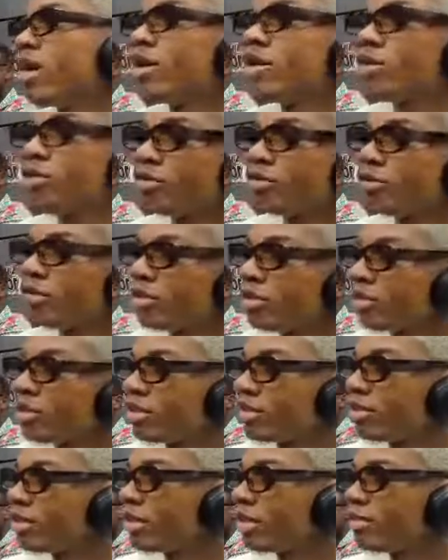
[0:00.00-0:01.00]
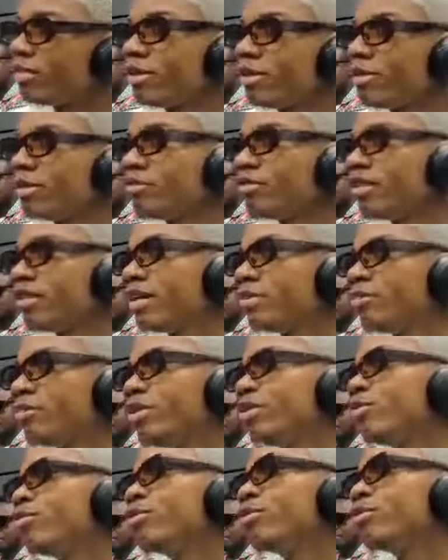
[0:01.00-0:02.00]
down in the middle of
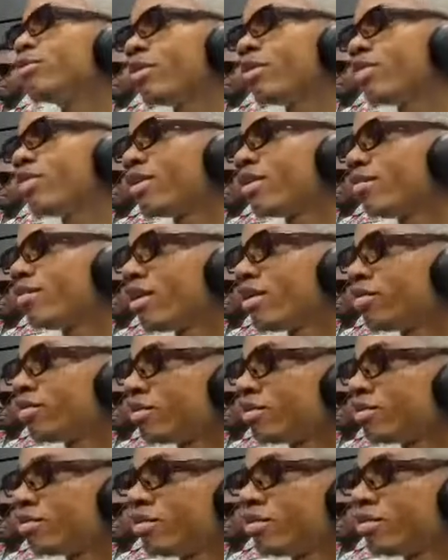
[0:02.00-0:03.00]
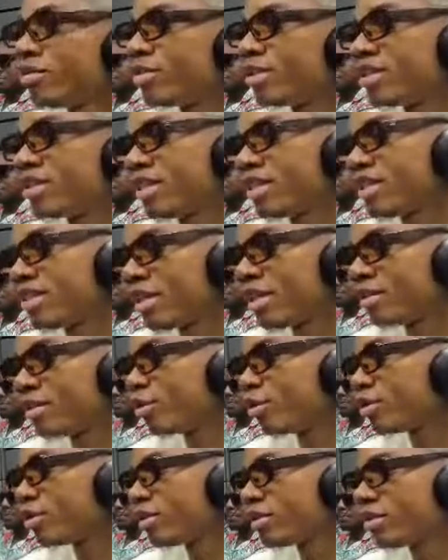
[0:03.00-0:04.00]
like people that were around, you know. It was just a
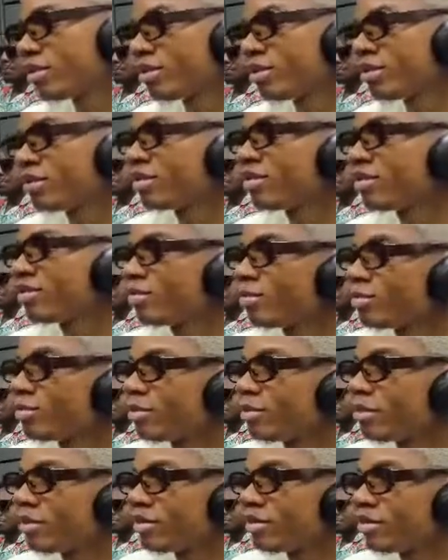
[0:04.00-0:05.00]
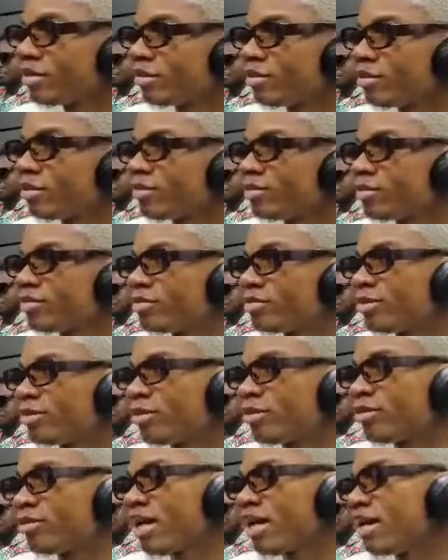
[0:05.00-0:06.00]
lot for me, you know.
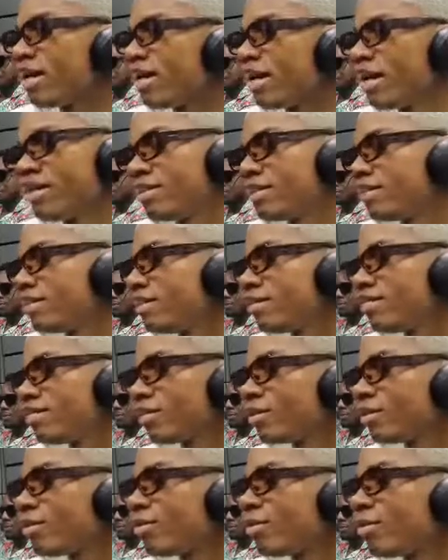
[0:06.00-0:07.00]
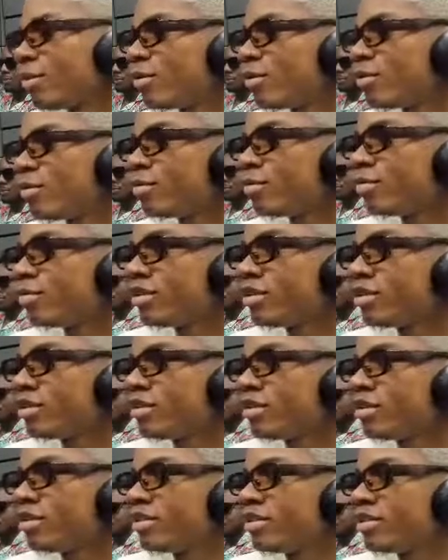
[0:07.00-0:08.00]
So I had to leave and go home.
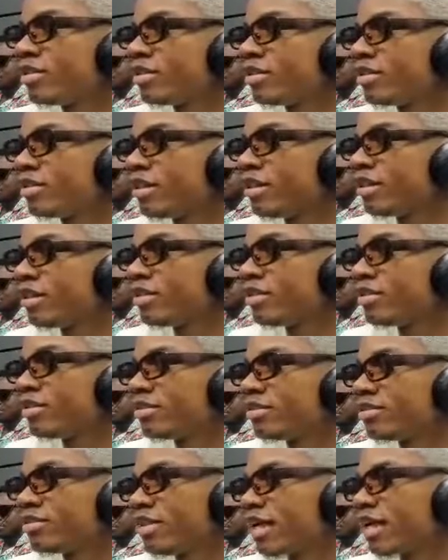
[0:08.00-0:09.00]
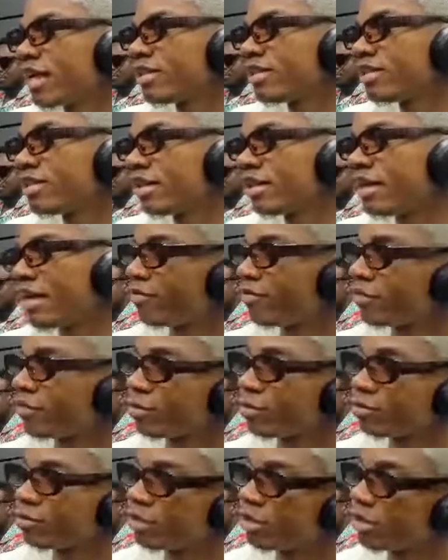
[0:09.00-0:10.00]
And like I said, I
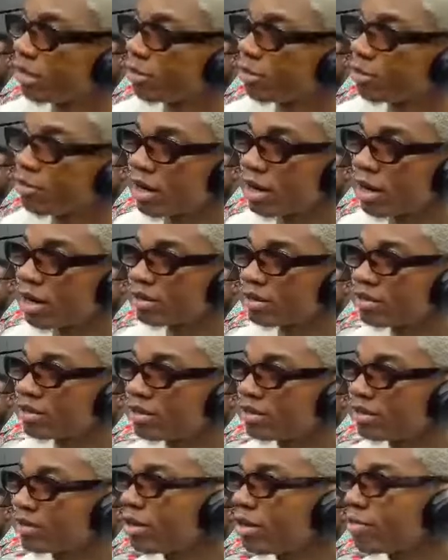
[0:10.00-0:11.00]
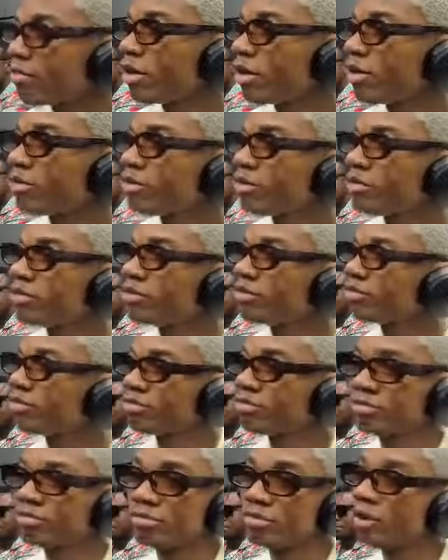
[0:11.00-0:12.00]
felt really embarrassed about
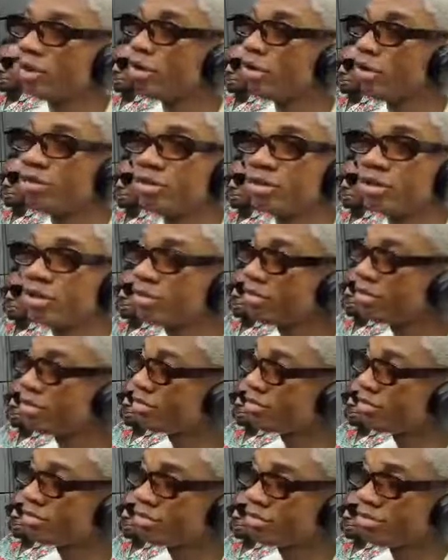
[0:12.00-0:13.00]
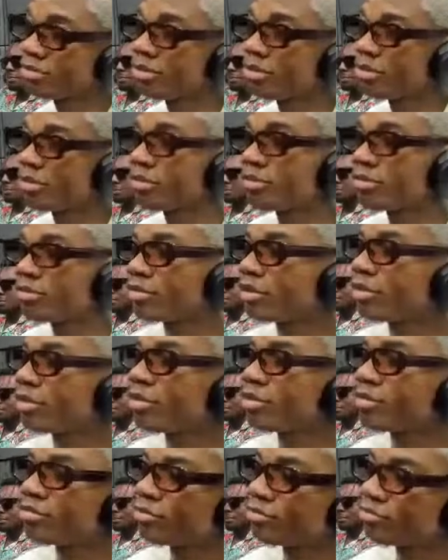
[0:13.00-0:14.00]
all of it, you know. So,